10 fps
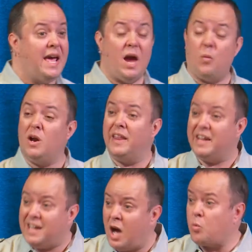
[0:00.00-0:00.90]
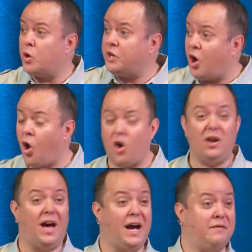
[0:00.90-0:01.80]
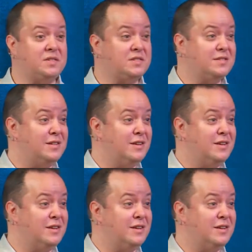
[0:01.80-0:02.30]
and we're letting God work in our lives